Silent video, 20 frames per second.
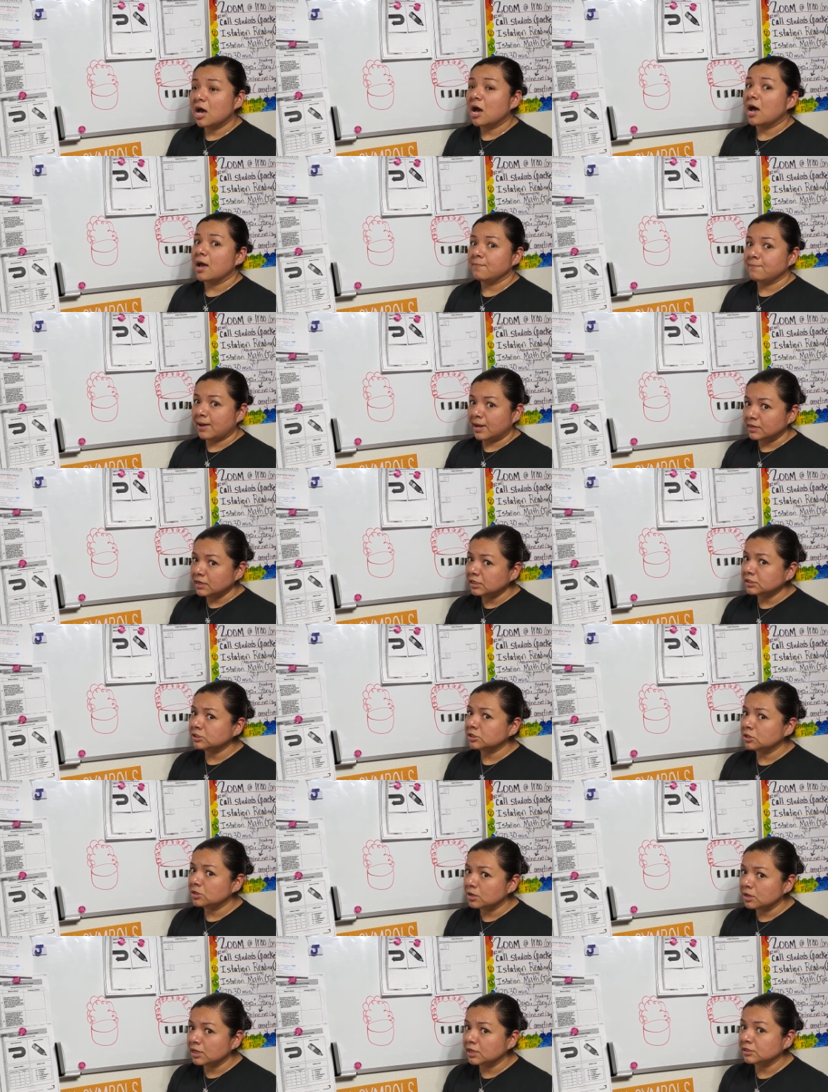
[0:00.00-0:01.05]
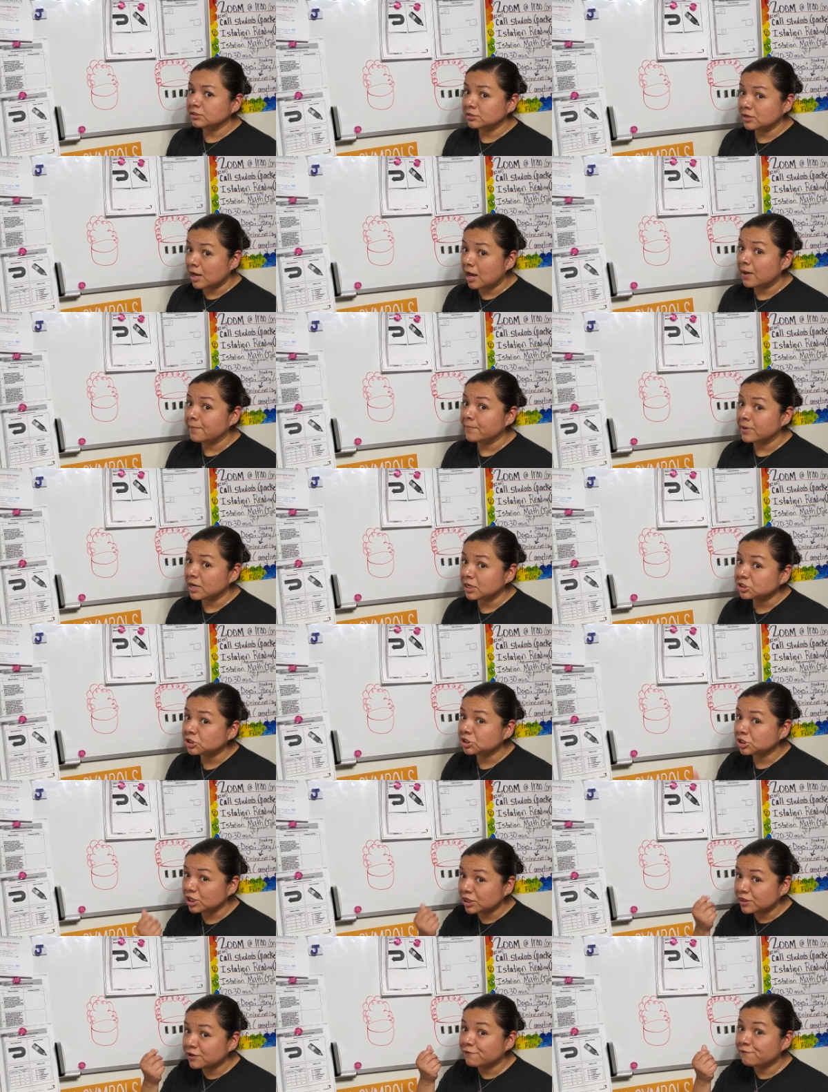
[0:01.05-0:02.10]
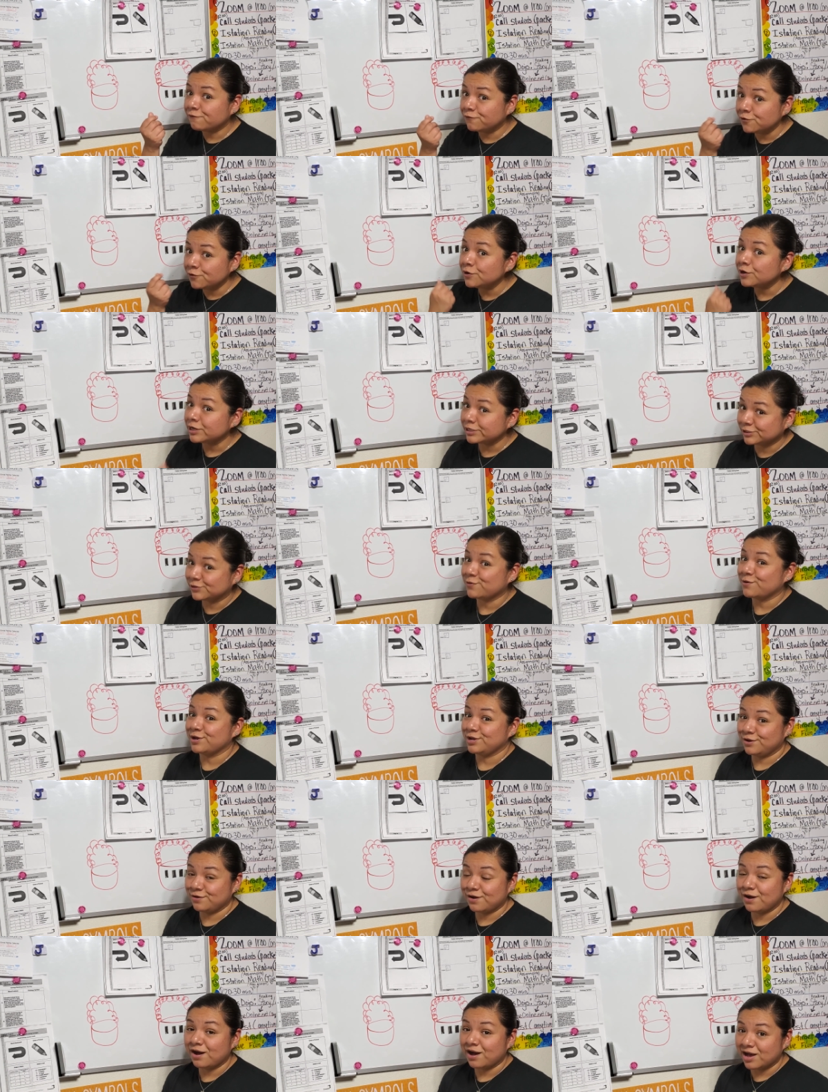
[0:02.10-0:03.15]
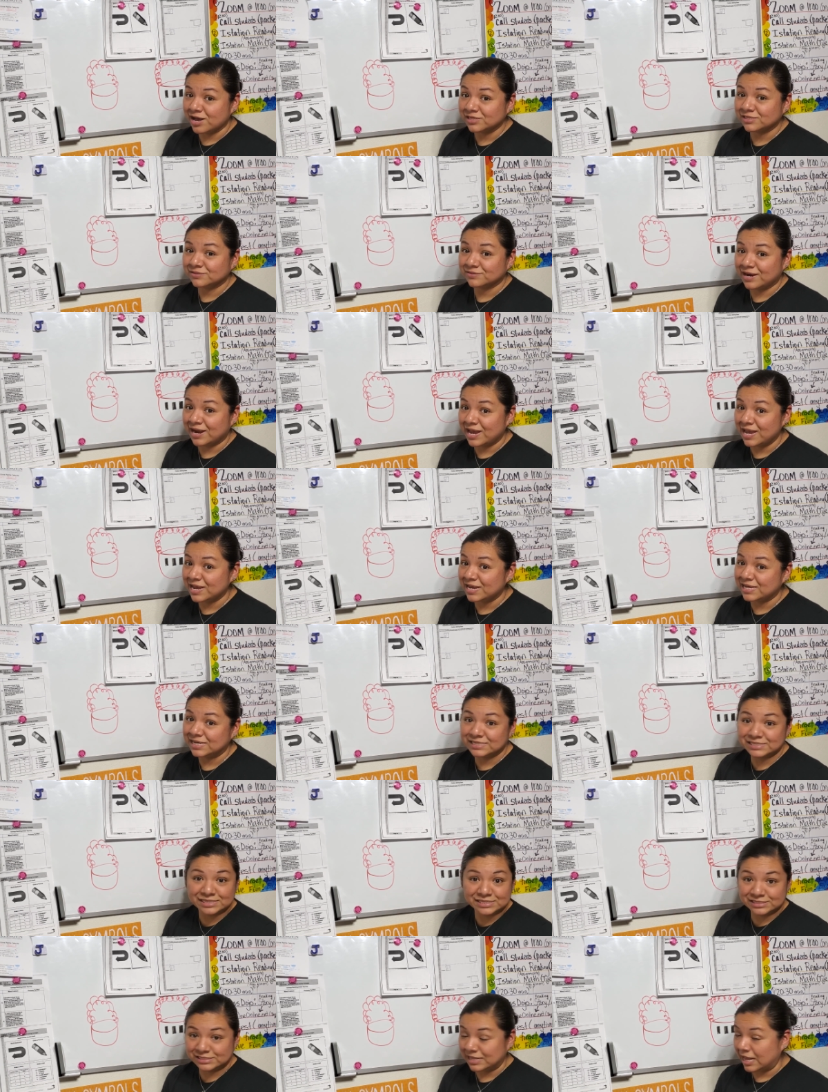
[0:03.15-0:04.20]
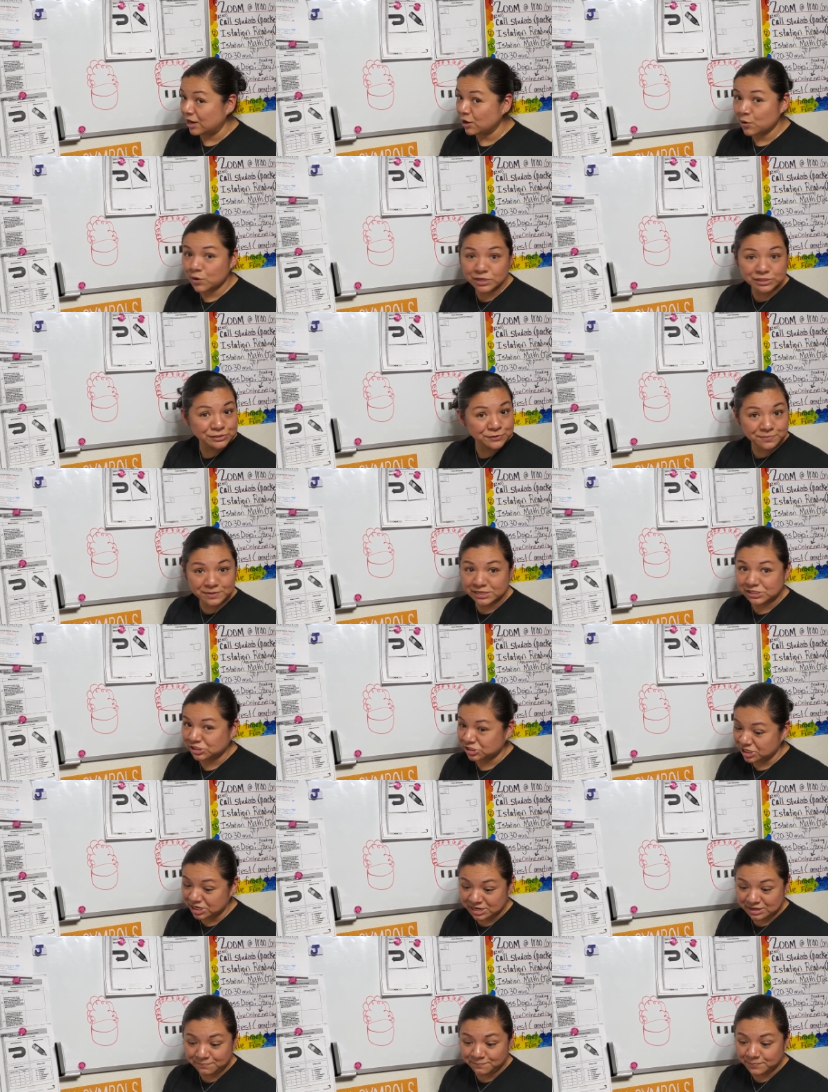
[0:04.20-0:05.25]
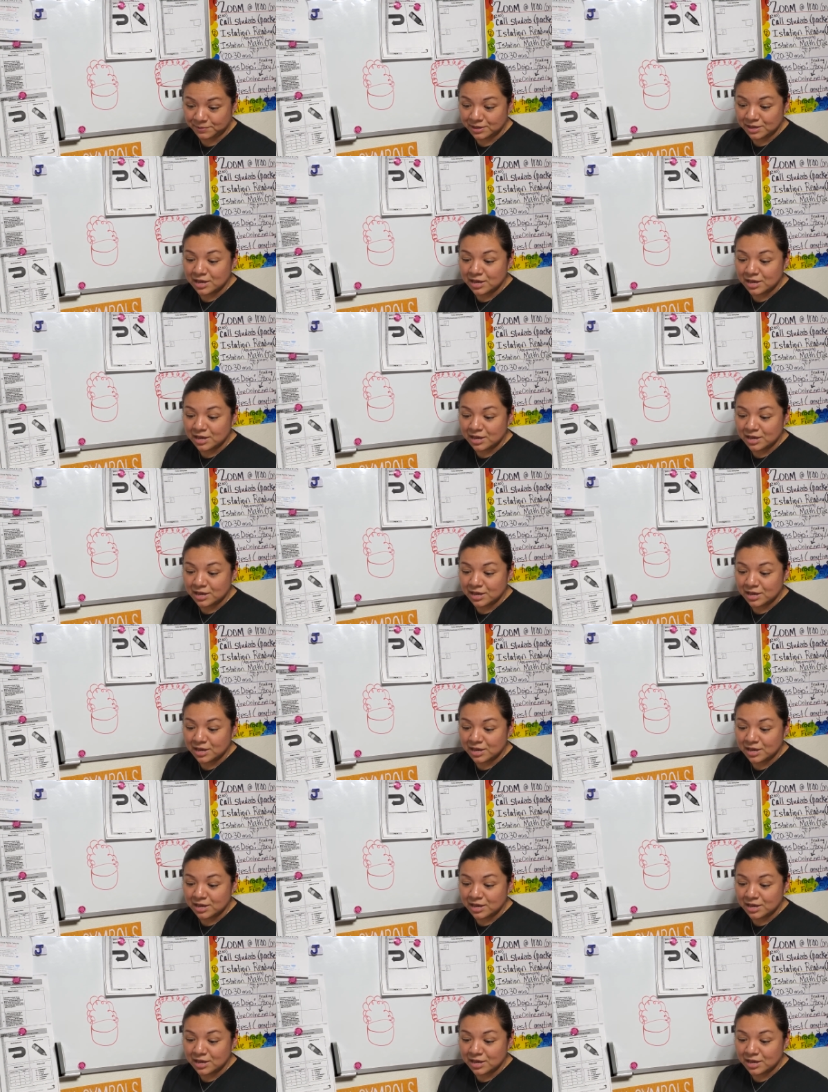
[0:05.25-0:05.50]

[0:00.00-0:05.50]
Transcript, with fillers: I might need to look into how much the food is going to cost, right? Because it's not going to be cheap